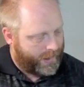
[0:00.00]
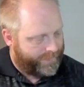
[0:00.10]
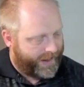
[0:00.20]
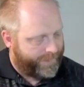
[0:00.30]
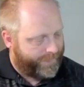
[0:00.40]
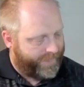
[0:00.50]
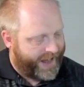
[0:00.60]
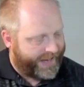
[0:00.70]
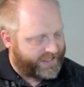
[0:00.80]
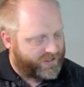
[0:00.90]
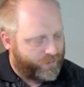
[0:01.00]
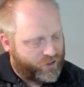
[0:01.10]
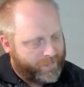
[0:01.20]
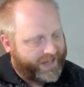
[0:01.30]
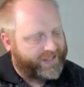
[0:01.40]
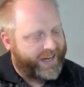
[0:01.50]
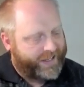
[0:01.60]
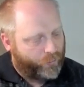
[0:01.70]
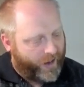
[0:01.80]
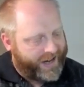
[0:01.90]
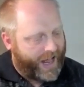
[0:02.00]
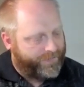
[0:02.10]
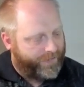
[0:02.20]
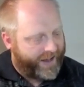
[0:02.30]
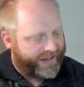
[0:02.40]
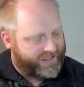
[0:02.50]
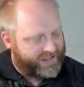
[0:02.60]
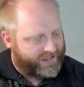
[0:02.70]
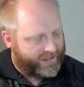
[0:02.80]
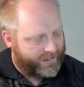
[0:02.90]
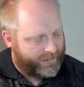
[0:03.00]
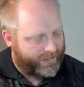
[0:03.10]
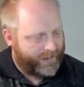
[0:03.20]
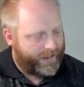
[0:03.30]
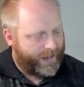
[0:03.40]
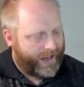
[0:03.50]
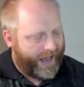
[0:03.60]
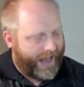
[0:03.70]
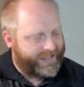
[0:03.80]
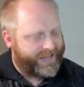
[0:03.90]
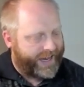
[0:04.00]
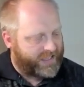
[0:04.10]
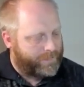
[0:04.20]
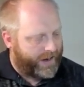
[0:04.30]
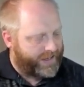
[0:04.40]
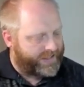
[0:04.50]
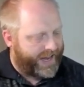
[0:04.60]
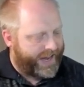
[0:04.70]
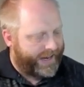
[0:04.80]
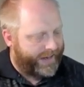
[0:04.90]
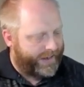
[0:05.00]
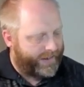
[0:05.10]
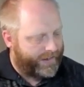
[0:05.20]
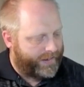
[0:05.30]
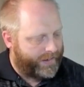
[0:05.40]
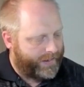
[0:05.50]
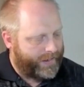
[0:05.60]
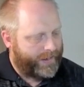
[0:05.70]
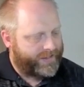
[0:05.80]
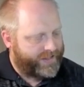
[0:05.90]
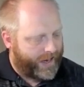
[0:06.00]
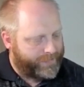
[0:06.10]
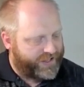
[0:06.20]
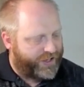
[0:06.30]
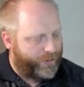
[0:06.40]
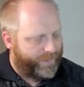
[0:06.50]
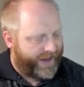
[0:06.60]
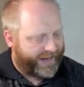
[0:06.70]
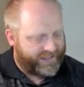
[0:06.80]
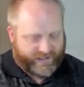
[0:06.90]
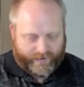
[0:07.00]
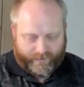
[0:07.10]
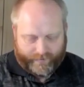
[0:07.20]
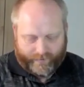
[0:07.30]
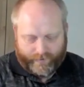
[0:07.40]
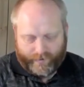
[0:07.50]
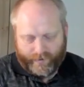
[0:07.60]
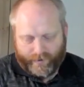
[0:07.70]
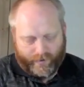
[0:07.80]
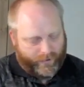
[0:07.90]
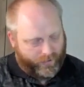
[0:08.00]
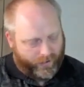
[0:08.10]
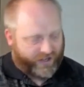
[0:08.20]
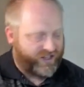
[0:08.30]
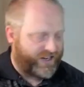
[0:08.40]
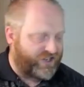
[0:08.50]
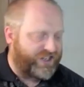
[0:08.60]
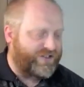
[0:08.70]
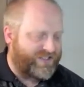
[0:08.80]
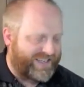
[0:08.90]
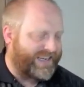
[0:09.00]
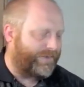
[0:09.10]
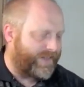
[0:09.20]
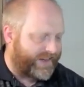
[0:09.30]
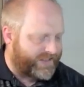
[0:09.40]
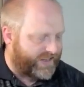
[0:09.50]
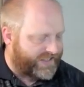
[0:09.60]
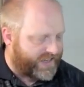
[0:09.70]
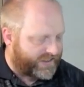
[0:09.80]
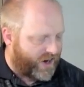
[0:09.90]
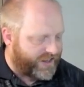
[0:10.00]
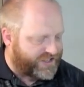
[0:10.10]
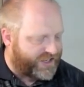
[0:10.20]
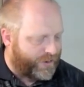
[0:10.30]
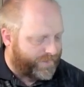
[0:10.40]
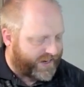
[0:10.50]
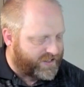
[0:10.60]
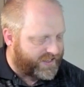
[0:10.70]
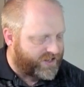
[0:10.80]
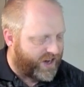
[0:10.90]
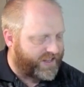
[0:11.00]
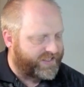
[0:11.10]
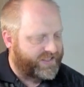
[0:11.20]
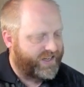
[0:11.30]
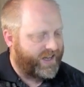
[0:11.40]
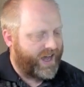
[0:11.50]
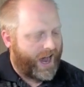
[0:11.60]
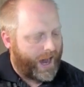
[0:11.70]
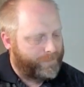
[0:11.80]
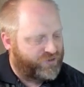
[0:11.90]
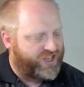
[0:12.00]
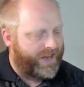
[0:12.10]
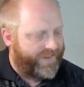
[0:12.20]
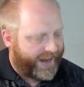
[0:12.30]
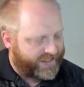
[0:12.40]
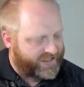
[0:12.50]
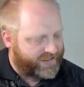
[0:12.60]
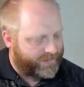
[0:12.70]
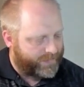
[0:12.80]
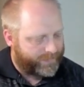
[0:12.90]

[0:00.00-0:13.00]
of f of x, which means I could write f of x as x minus a times q of x or actually I should use a different thing. So let's not call this Q of X, let's call this um, G of X,